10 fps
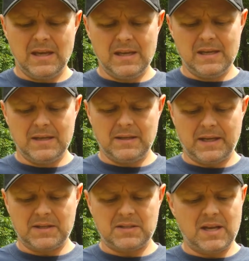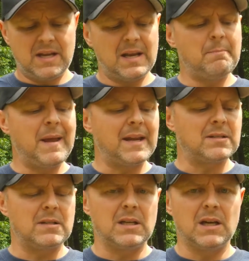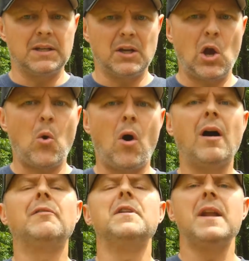and like I said, it makes the gun go off